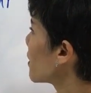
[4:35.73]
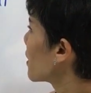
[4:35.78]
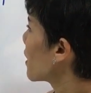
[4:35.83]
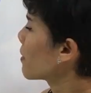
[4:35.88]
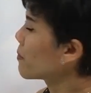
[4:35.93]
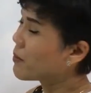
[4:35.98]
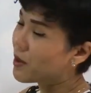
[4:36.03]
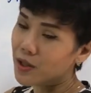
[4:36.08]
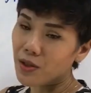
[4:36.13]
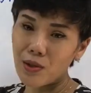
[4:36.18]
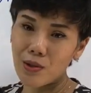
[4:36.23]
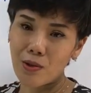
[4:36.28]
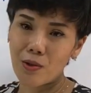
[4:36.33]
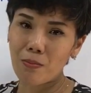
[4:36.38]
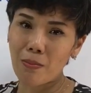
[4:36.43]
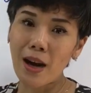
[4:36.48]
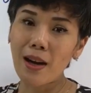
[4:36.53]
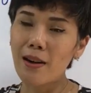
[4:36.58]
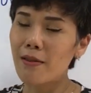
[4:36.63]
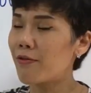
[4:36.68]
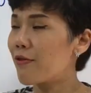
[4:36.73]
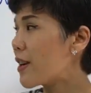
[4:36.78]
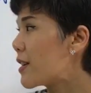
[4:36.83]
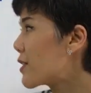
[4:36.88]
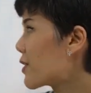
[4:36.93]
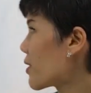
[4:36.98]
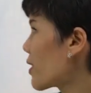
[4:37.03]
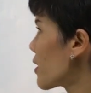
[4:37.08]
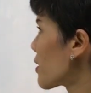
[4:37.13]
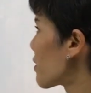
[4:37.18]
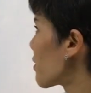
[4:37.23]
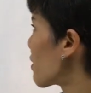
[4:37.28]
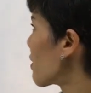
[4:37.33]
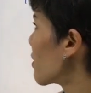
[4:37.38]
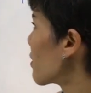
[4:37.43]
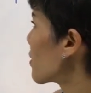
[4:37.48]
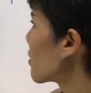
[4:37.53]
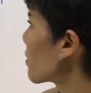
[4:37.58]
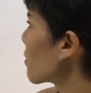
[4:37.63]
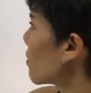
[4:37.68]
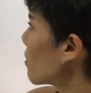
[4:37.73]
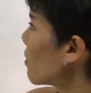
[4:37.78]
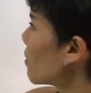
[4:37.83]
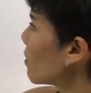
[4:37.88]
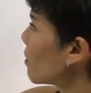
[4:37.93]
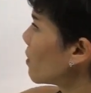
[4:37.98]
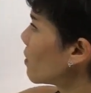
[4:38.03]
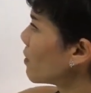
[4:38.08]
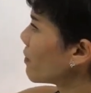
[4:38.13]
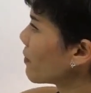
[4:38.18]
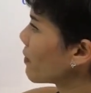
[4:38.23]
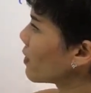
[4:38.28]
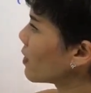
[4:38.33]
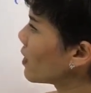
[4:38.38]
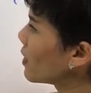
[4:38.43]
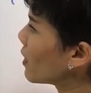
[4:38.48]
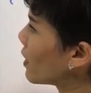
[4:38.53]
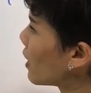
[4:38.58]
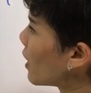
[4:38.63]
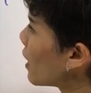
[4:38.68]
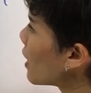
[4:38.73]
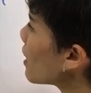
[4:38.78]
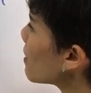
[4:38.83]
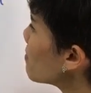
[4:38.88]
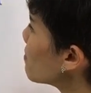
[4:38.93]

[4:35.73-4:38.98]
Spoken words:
them into paraphrases. So the car